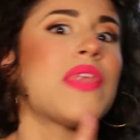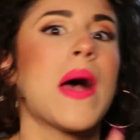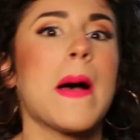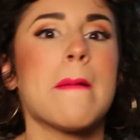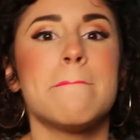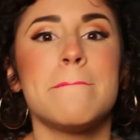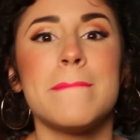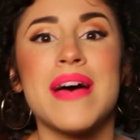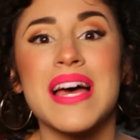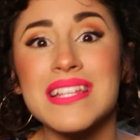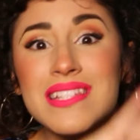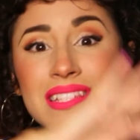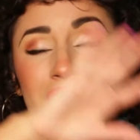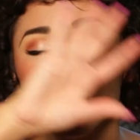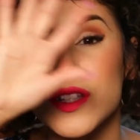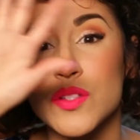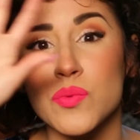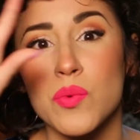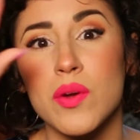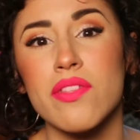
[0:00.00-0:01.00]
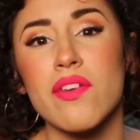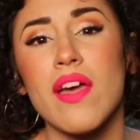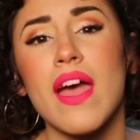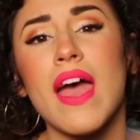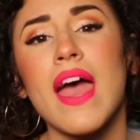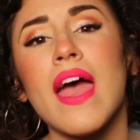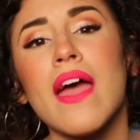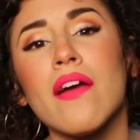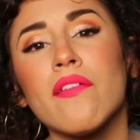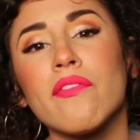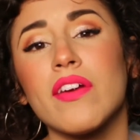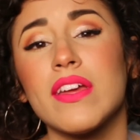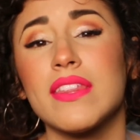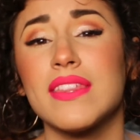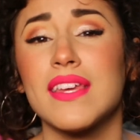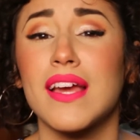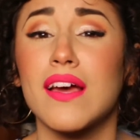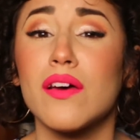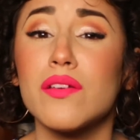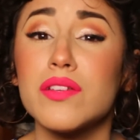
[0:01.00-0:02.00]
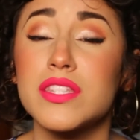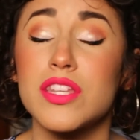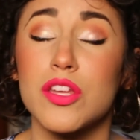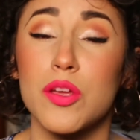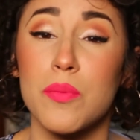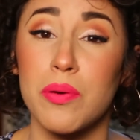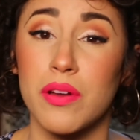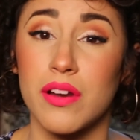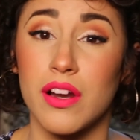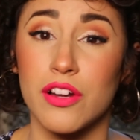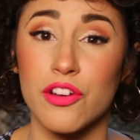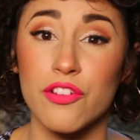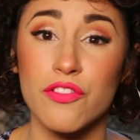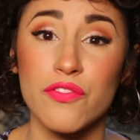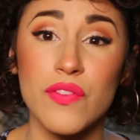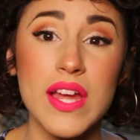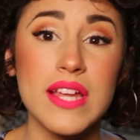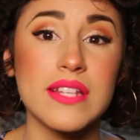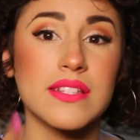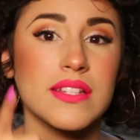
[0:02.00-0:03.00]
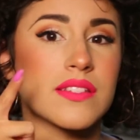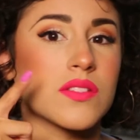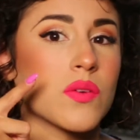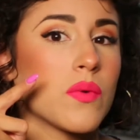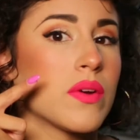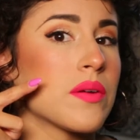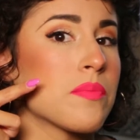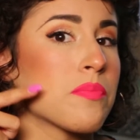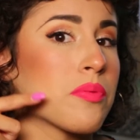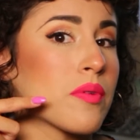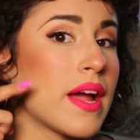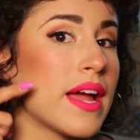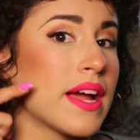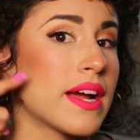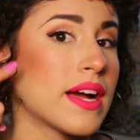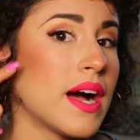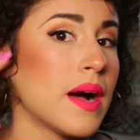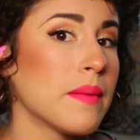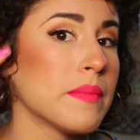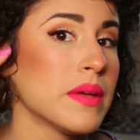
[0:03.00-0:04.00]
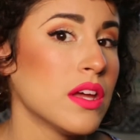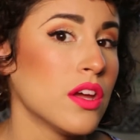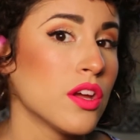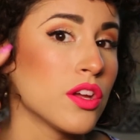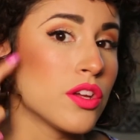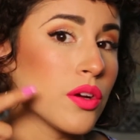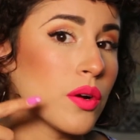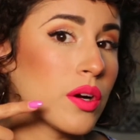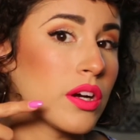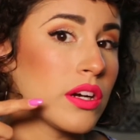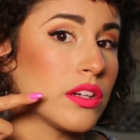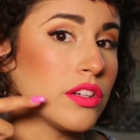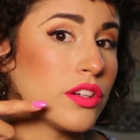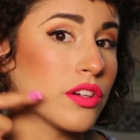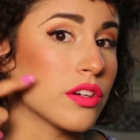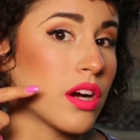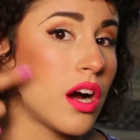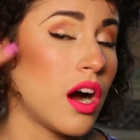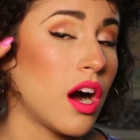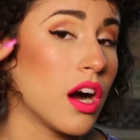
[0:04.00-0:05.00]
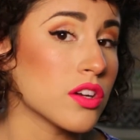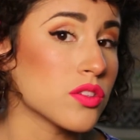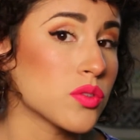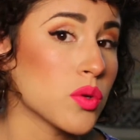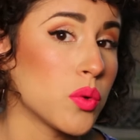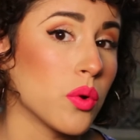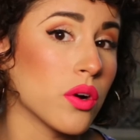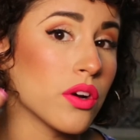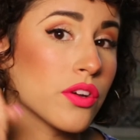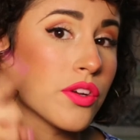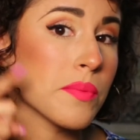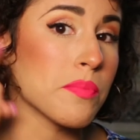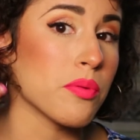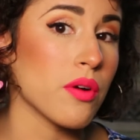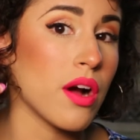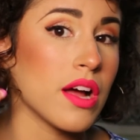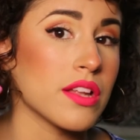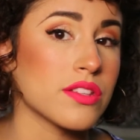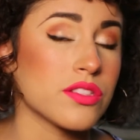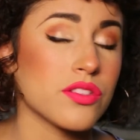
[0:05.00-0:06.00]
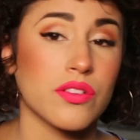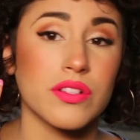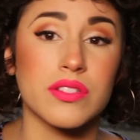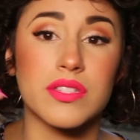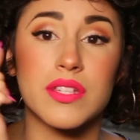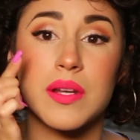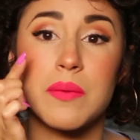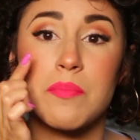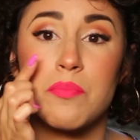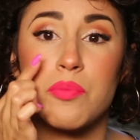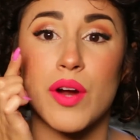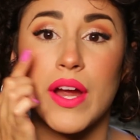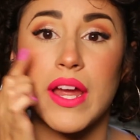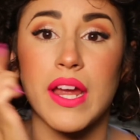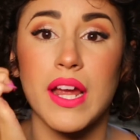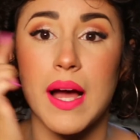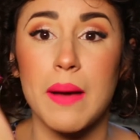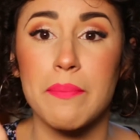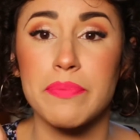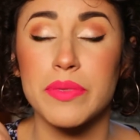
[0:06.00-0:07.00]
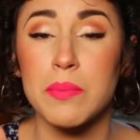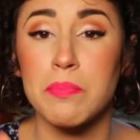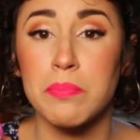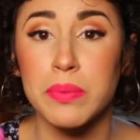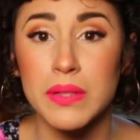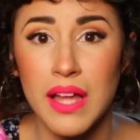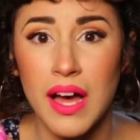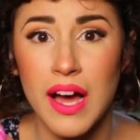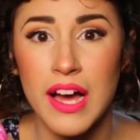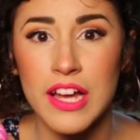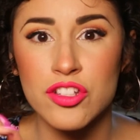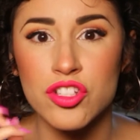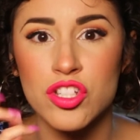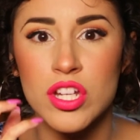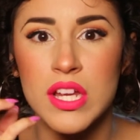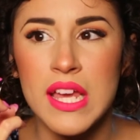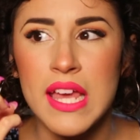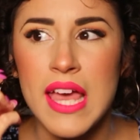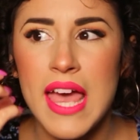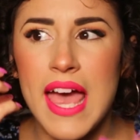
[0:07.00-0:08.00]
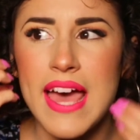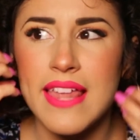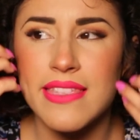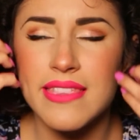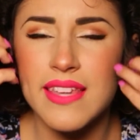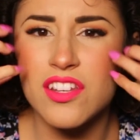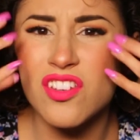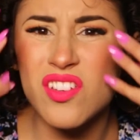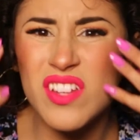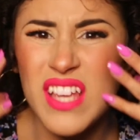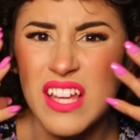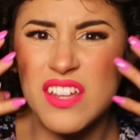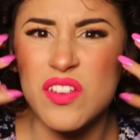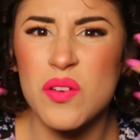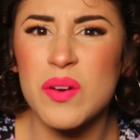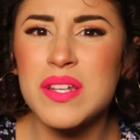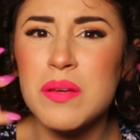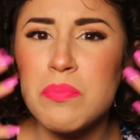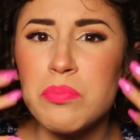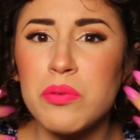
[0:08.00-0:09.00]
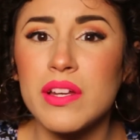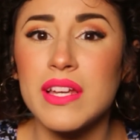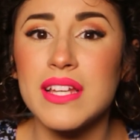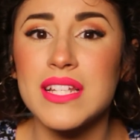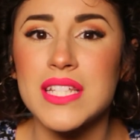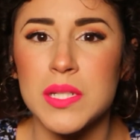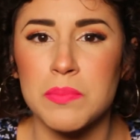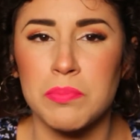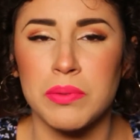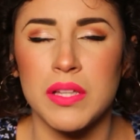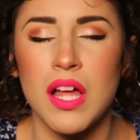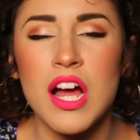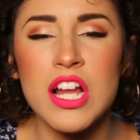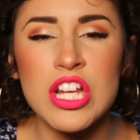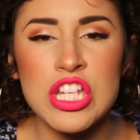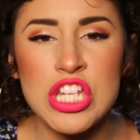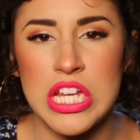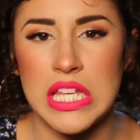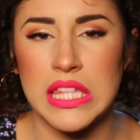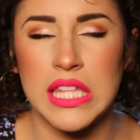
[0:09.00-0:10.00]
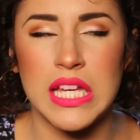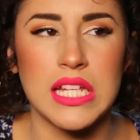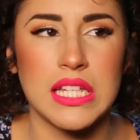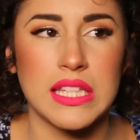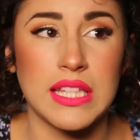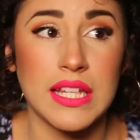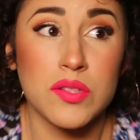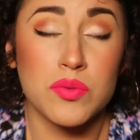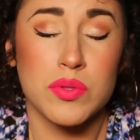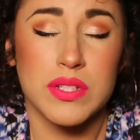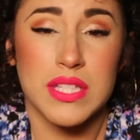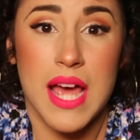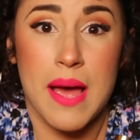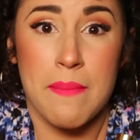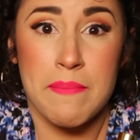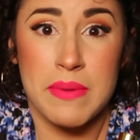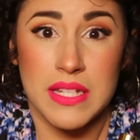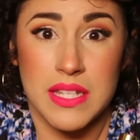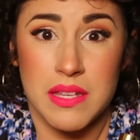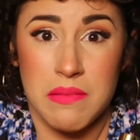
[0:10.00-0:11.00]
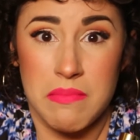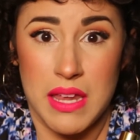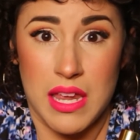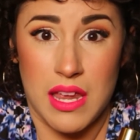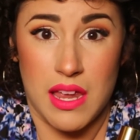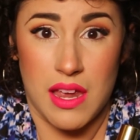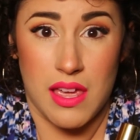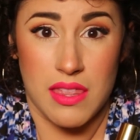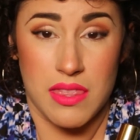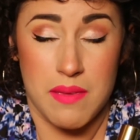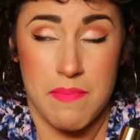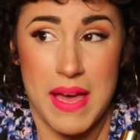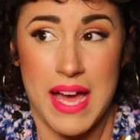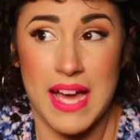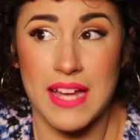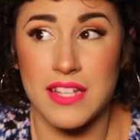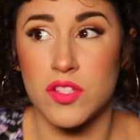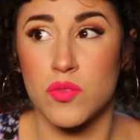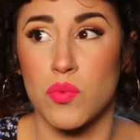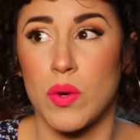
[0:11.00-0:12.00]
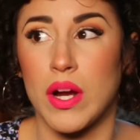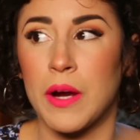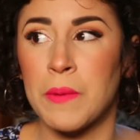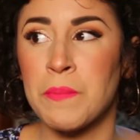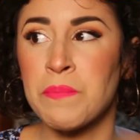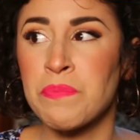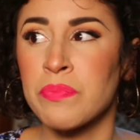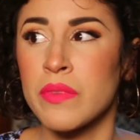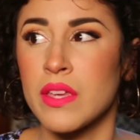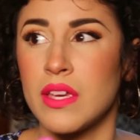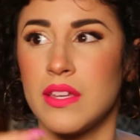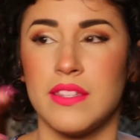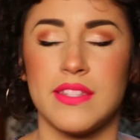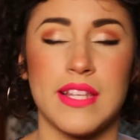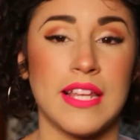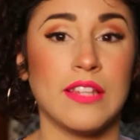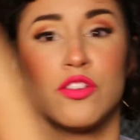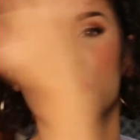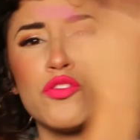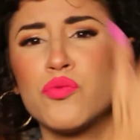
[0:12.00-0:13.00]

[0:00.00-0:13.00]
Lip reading: that messes with everything else that you put on your face. It's going to break up your contour, your bronzer. It's going to break up the blush, and then you end up looking splotchy. That's what's happened to me in the past, where it